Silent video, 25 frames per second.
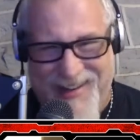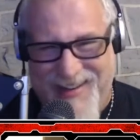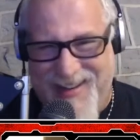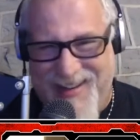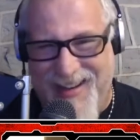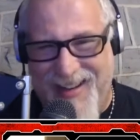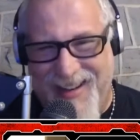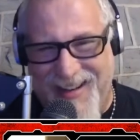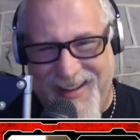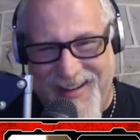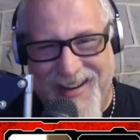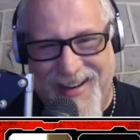
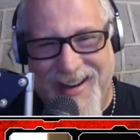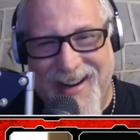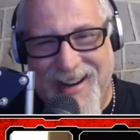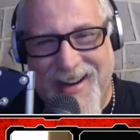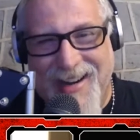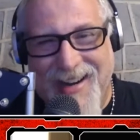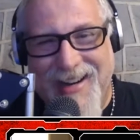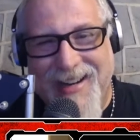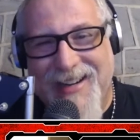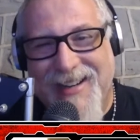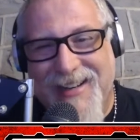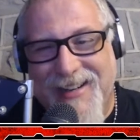Who
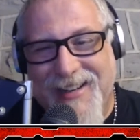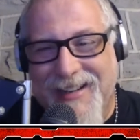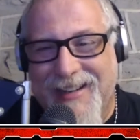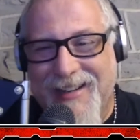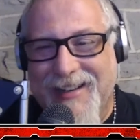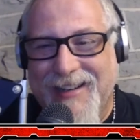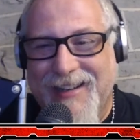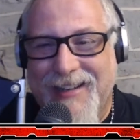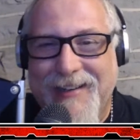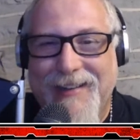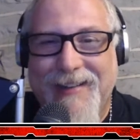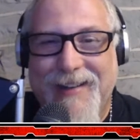are you talking
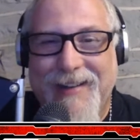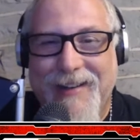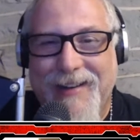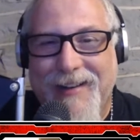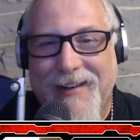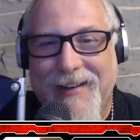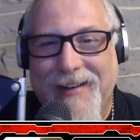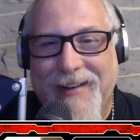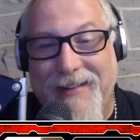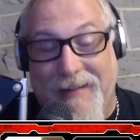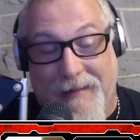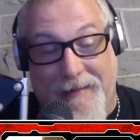to?"
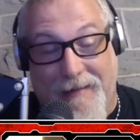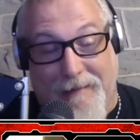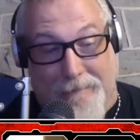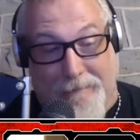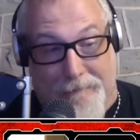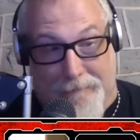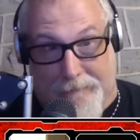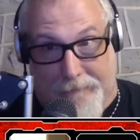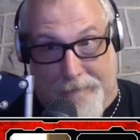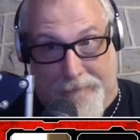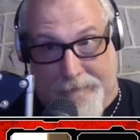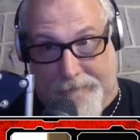
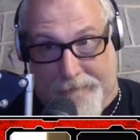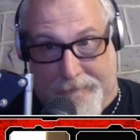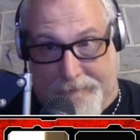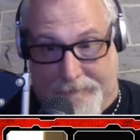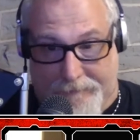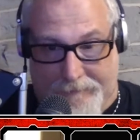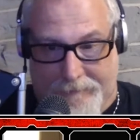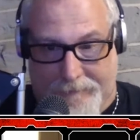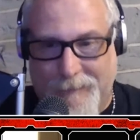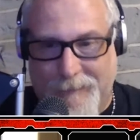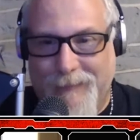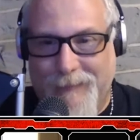Yeah, I know.
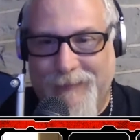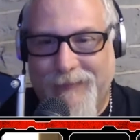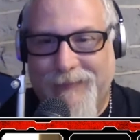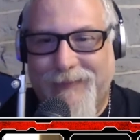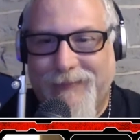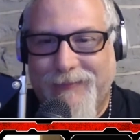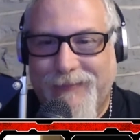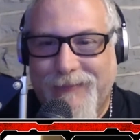Right.